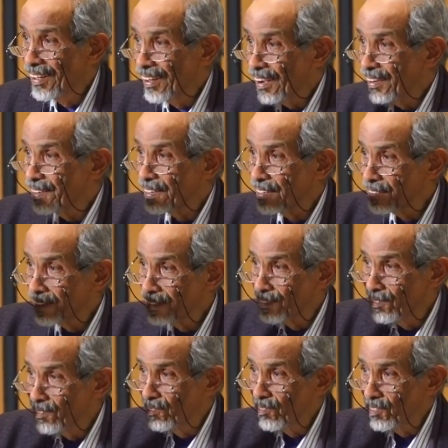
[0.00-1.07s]
entries,
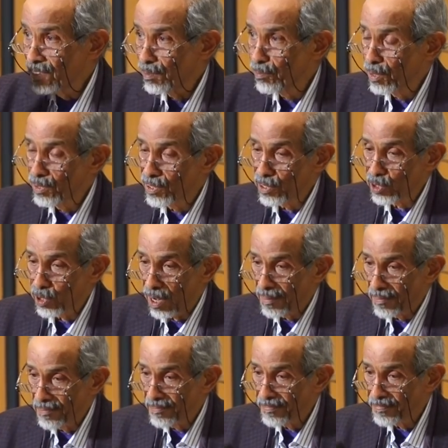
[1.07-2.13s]
symbols, and so on.